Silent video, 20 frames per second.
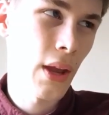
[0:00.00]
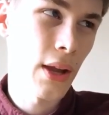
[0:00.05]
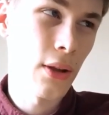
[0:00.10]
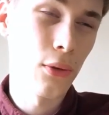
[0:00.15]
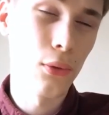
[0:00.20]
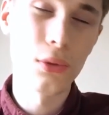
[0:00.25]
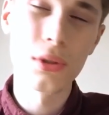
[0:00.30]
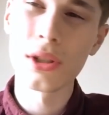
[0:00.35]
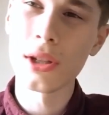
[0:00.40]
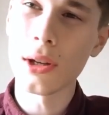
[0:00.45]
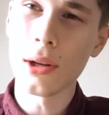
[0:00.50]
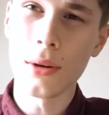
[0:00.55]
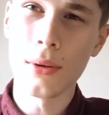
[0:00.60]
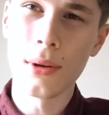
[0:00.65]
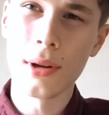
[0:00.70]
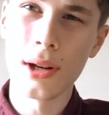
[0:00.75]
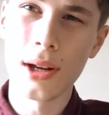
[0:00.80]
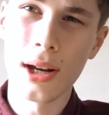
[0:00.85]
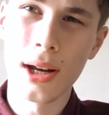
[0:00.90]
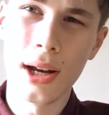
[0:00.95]
And also,
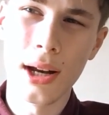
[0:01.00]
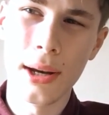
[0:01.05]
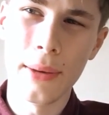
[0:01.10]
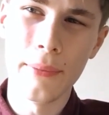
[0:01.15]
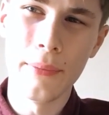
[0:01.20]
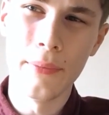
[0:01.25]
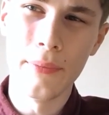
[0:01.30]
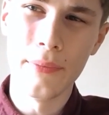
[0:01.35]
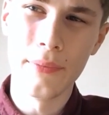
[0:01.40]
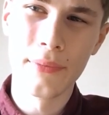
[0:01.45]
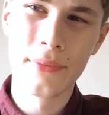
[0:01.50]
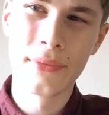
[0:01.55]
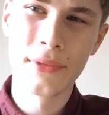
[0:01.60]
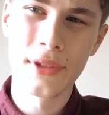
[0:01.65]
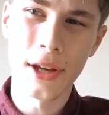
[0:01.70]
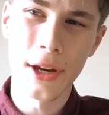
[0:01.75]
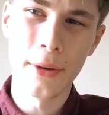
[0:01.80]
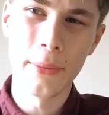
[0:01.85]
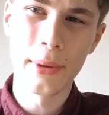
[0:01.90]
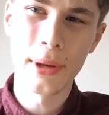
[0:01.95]

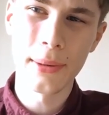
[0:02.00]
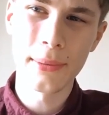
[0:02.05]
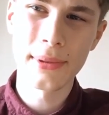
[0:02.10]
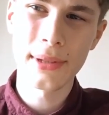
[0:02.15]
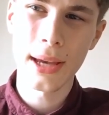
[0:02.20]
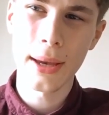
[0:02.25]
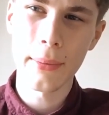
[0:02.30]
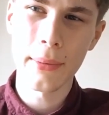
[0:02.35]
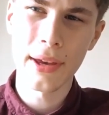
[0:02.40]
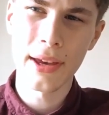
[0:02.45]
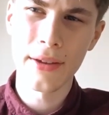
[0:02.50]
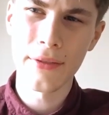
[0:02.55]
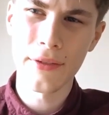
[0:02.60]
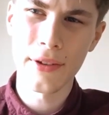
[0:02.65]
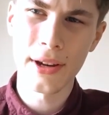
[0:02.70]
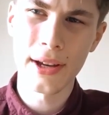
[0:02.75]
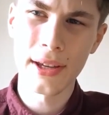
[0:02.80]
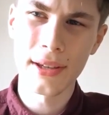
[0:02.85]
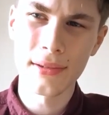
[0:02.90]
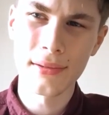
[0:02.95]
don't be upset if
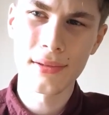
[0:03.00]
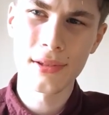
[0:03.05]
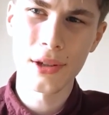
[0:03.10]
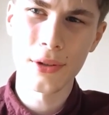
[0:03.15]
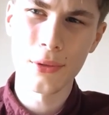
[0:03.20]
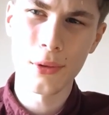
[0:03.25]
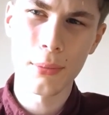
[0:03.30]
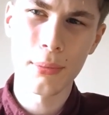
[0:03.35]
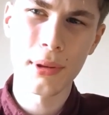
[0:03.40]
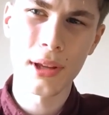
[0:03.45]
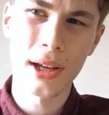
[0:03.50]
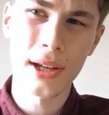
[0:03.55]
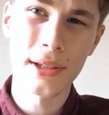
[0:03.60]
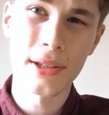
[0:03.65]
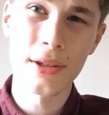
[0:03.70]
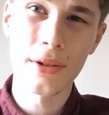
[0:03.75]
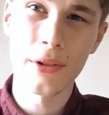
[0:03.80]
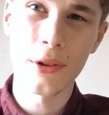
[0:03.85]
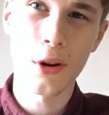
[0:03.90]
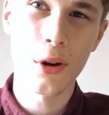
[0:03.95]
I don't reply
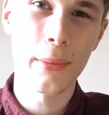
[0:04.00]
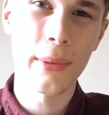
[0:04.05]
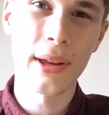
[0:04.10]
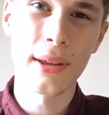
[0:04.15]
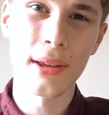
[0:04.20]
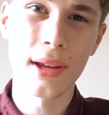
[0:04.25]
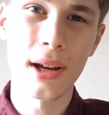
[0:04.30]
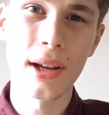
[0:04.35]
to your comment.